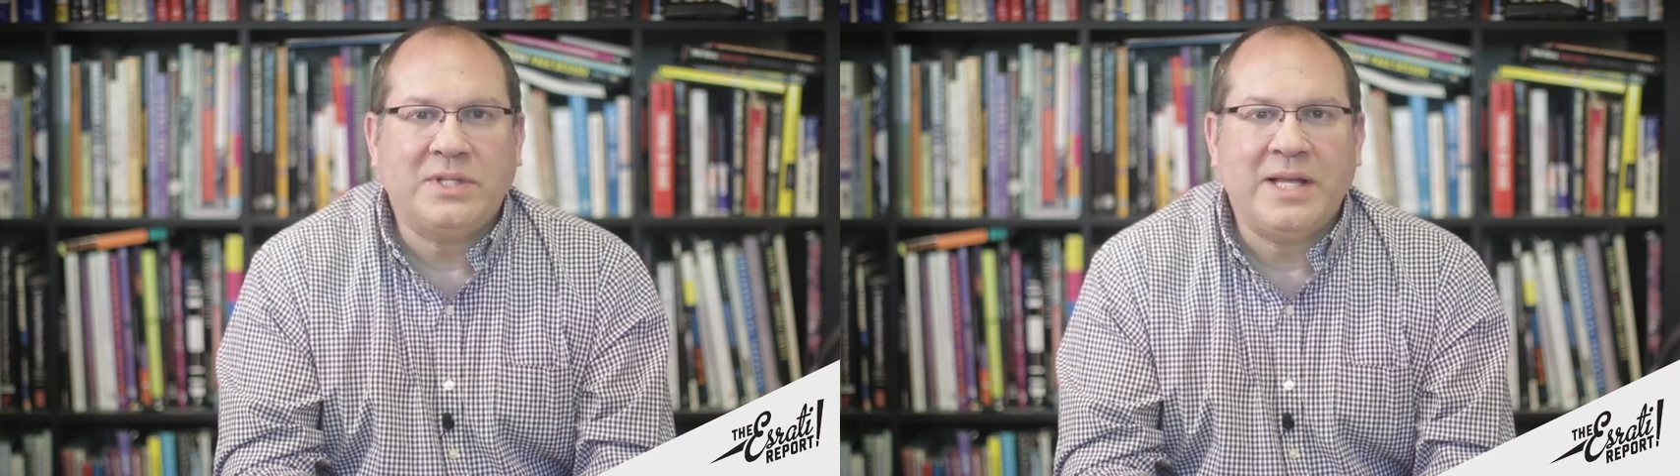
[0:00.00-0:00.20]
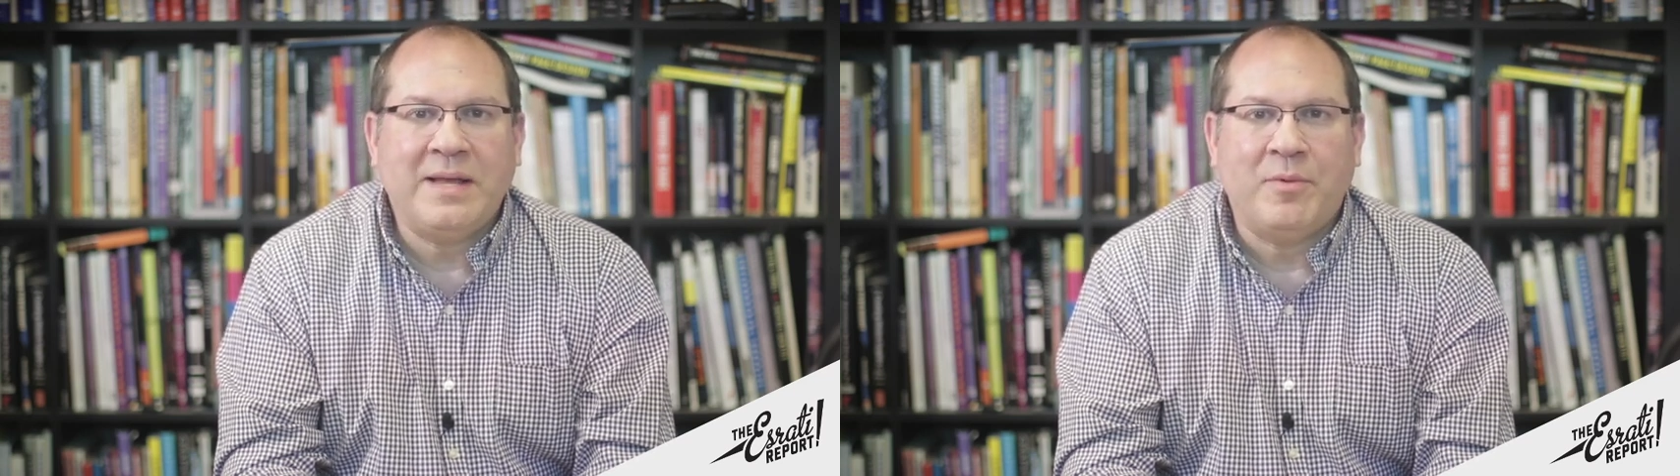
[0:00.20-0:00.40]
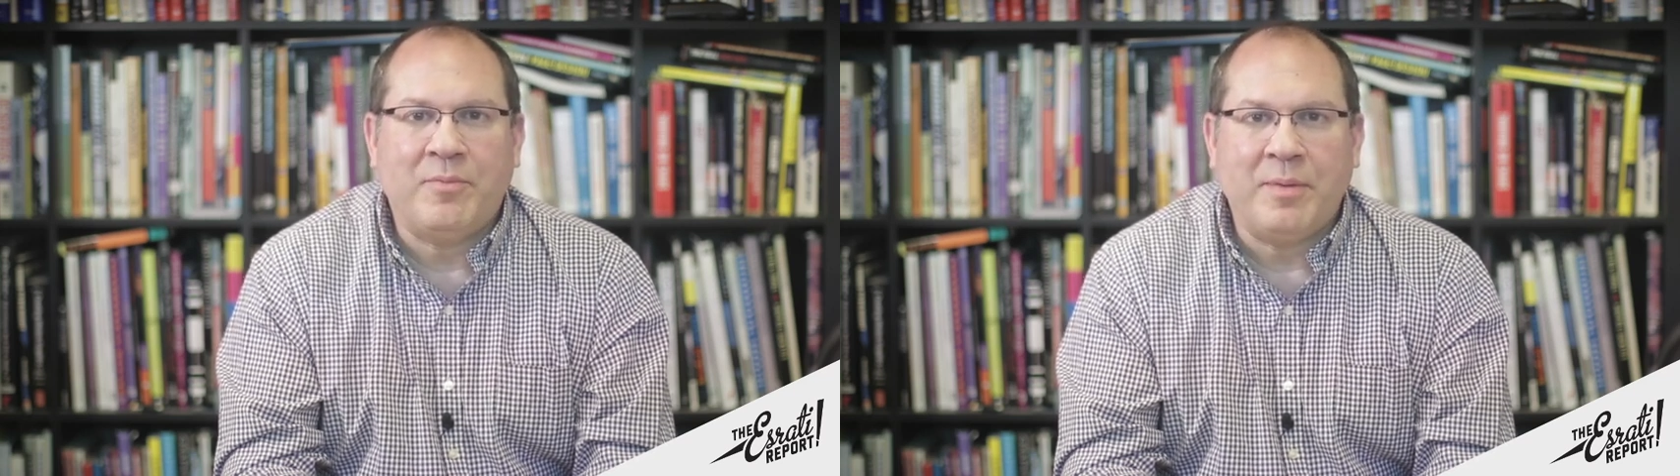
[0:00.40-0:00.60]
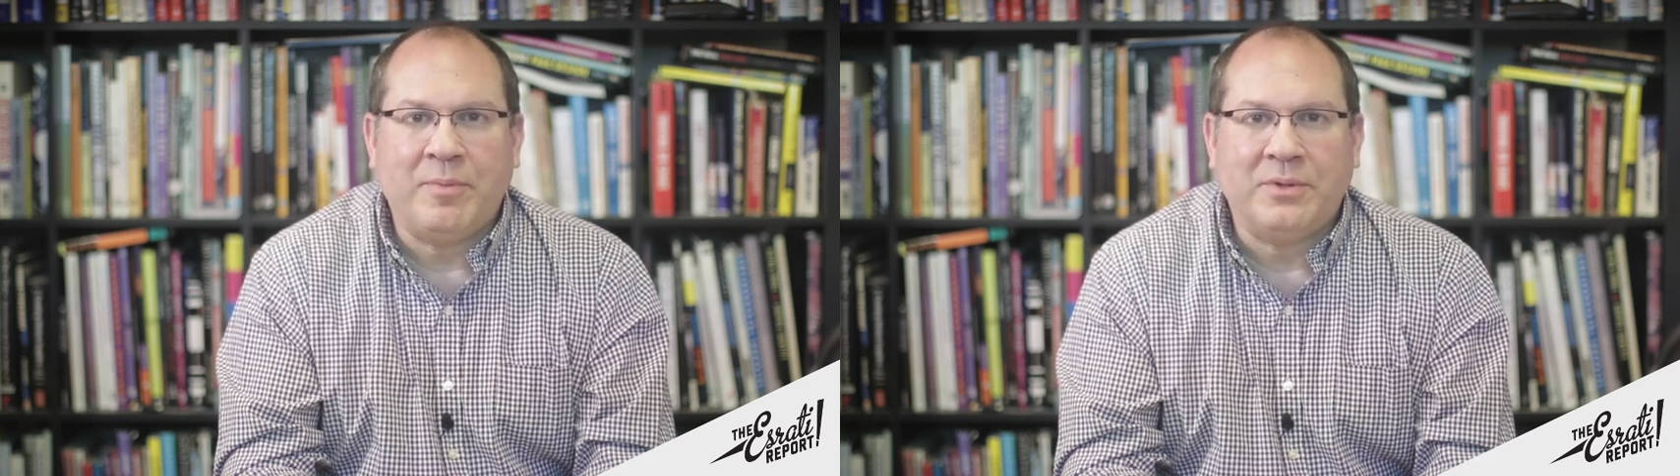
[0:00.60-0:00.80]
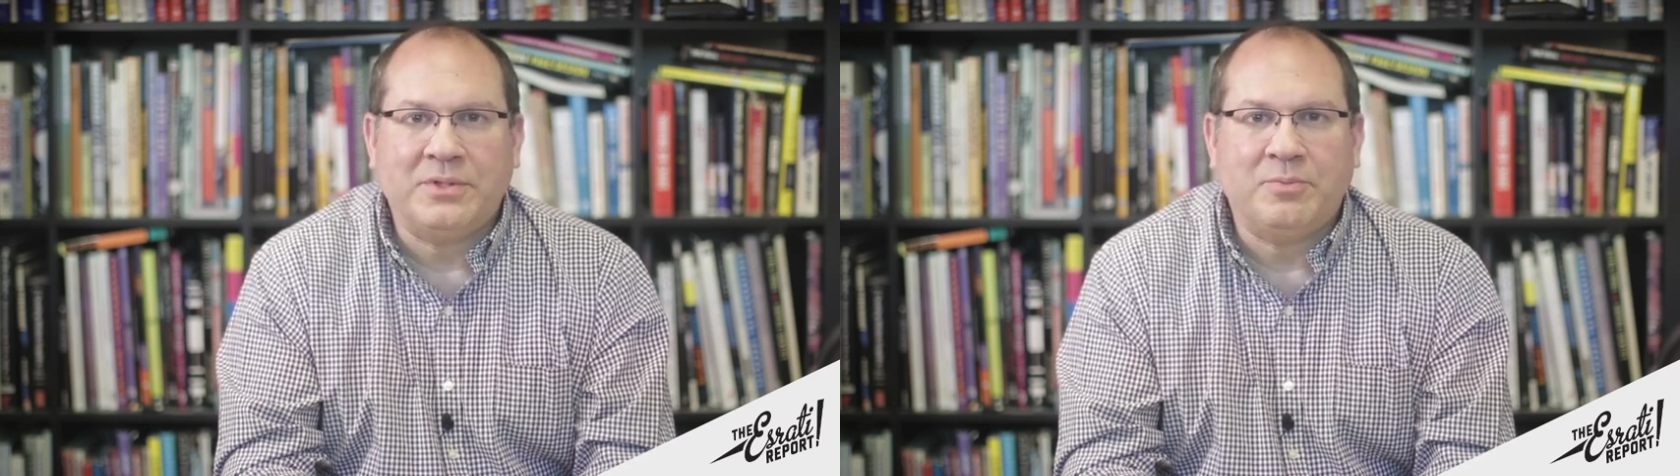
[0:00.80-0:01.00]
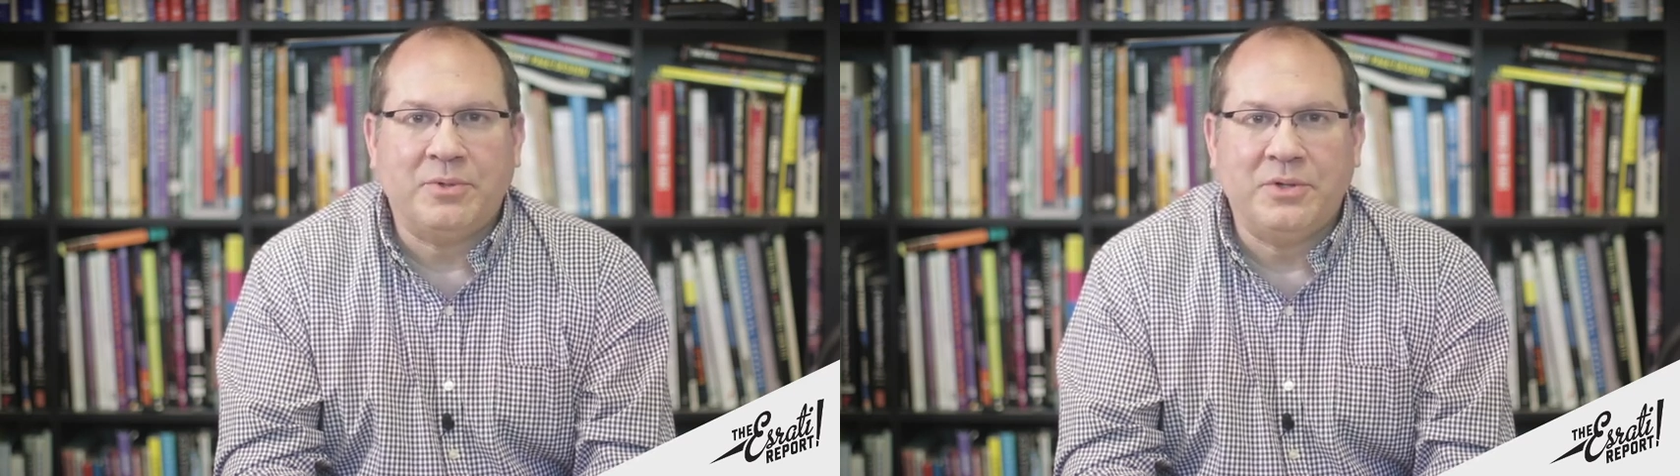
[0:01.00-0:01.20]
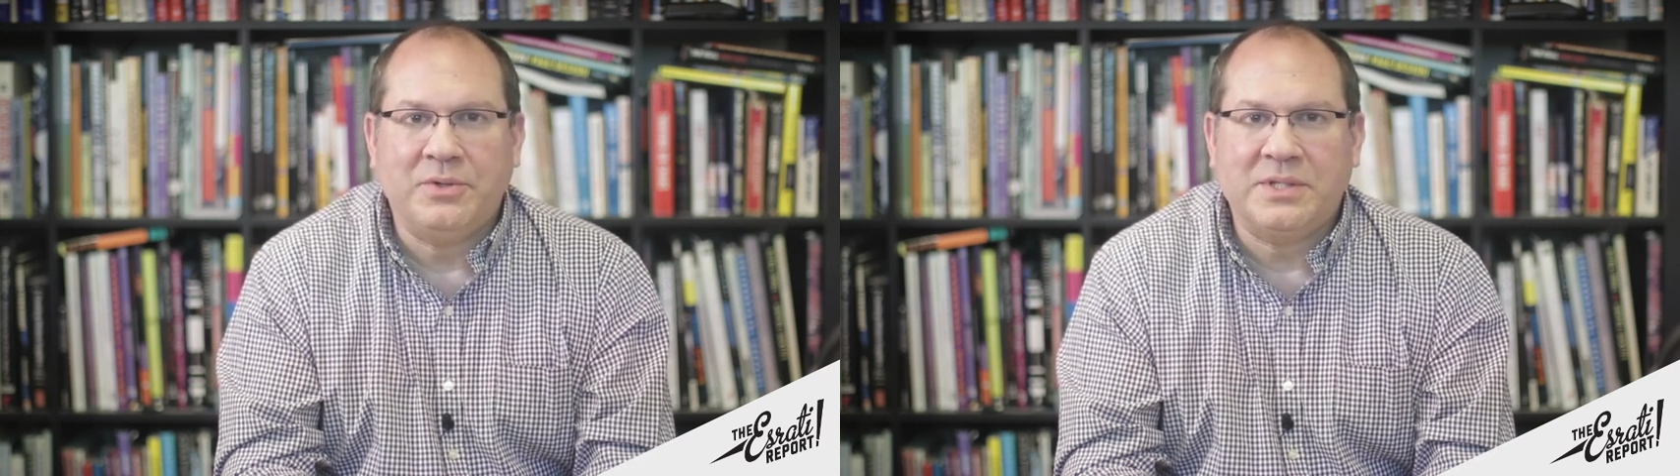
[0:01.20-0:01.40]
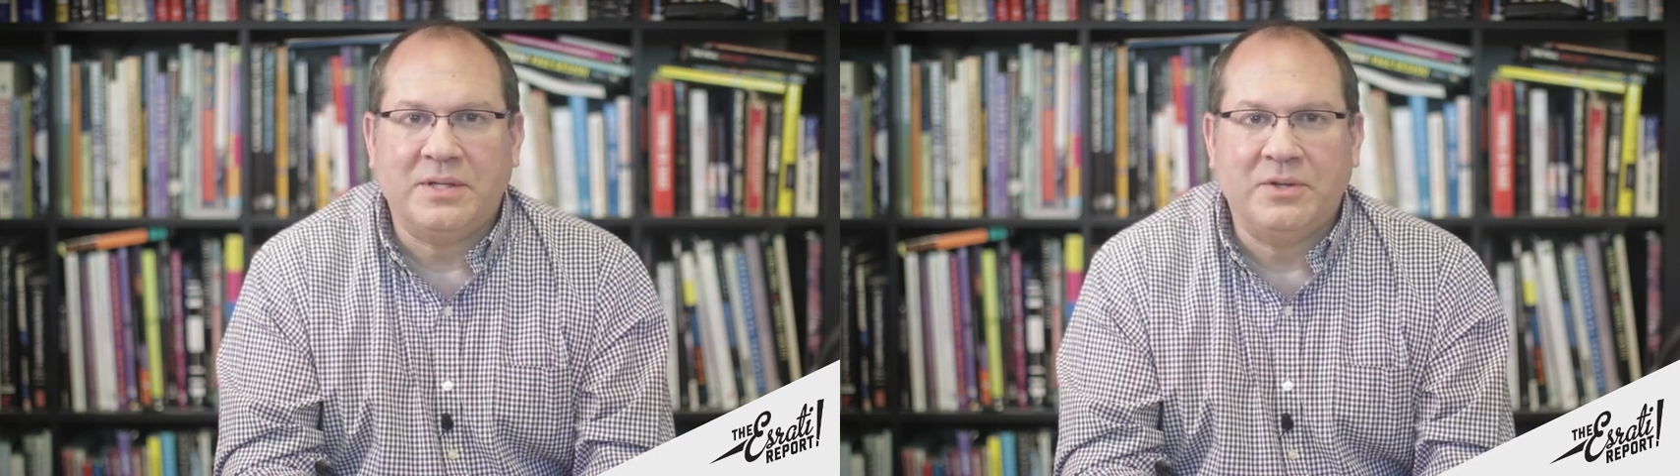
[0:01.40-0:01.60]
team of people to
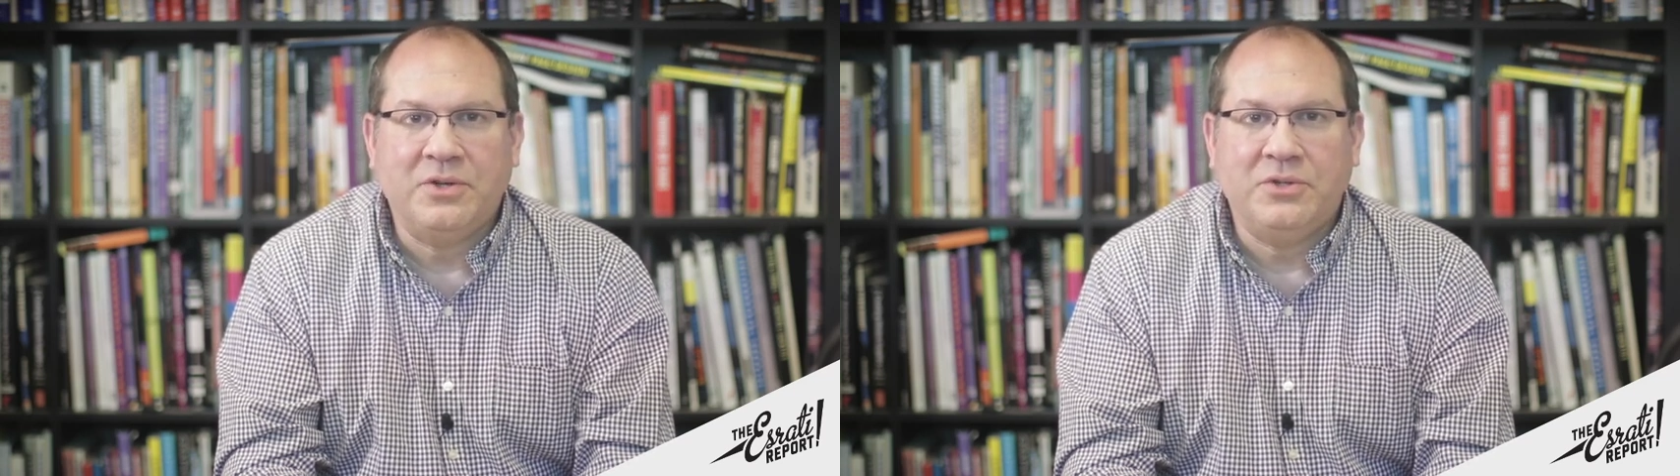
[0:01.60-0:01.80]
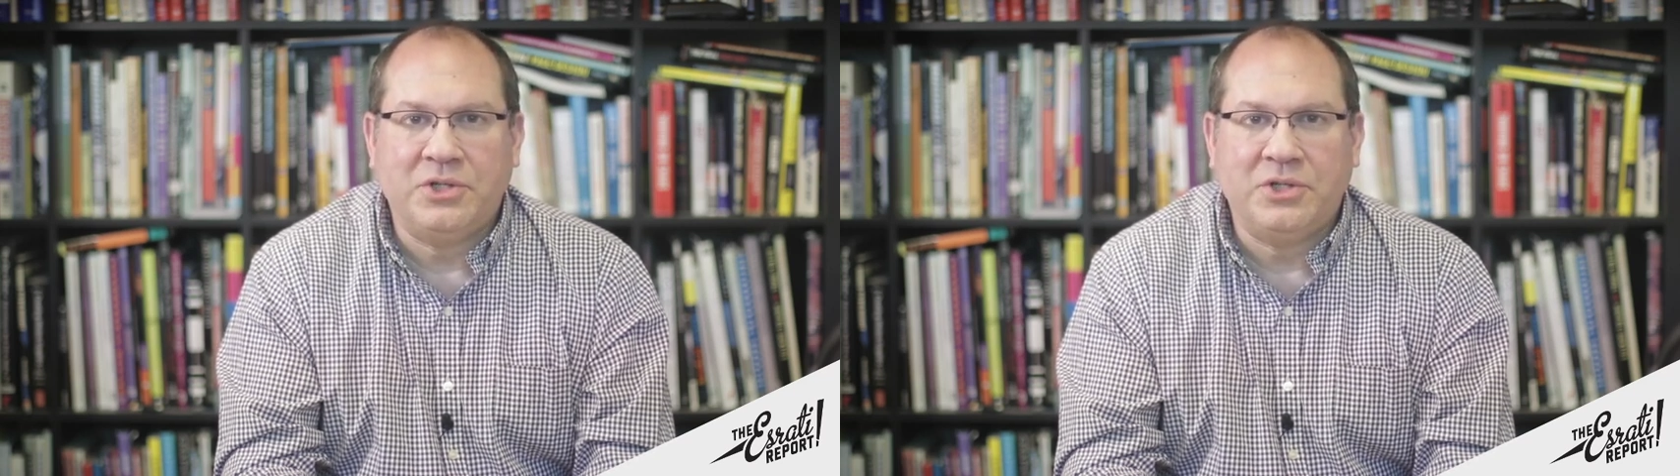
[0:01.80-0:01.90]
produce a news